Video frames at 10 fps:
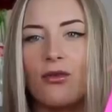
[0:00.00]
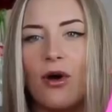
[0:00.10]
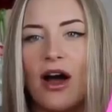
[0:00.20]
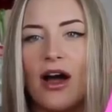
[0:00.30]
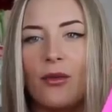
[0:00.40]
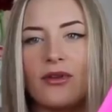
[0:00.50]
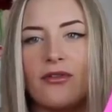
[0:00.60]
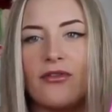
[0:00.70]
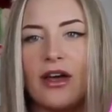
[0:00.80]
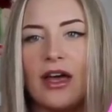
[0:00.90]
of why I
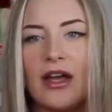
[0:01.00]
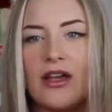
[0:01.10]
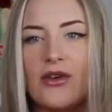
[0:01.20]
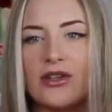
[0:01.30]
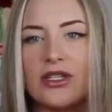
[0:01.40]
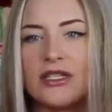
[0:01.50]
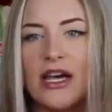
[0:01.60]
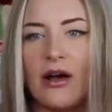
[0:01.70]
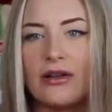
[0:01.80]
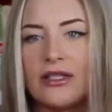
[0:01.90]
wouldn't fit in it. You can just
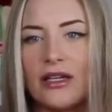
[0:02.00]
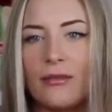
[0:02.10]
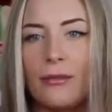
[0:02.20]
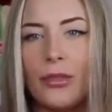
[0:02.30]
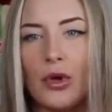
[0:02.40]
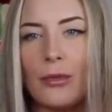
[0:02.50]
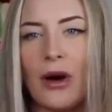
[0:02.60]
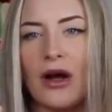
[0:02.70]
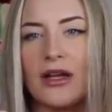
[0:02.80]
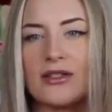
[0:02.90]
tell it's like the boob
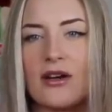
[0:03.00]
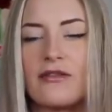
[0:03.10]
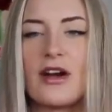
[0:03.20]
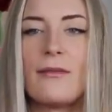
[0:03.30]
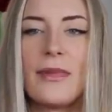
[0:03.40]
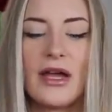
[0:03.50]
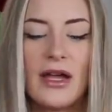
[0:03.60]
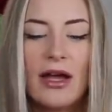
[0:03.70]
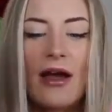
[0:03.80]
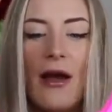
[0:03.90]
pockets aren't very
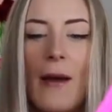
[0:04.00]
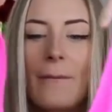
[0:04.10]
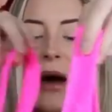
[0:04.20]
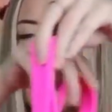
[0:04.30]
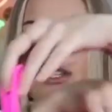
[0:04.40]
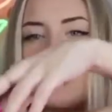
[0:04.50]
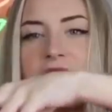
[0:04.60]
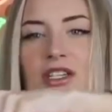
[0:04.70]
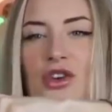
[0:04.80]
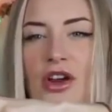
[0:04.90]
big. But
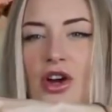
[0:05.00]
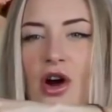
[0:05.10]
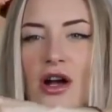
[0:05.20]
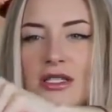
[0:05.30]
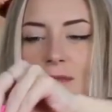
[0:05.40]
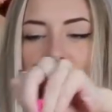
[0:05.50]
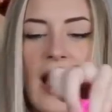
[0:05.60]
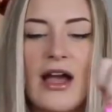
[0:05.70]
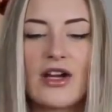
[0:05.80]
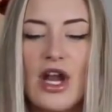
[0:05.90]
just a straight across
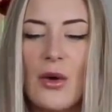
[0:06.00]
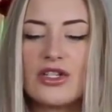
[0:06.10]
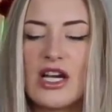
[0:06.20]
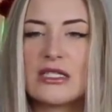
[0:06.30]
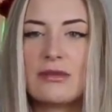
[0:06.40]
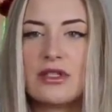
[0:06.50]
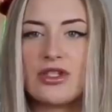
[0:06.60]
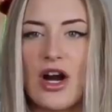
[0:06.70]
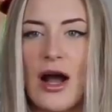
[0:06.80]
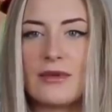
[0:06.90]
back, no adjustable
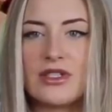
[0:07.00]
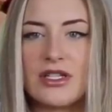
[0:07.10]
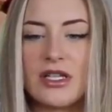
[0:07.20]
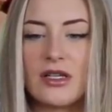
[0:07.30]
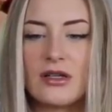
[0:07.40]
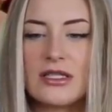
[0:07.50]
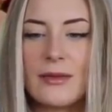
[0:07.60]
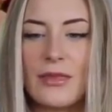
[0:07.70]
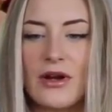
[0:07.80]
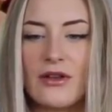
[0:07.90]
straps, just a little
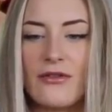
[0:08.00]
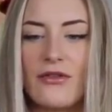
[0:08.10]
zipper in the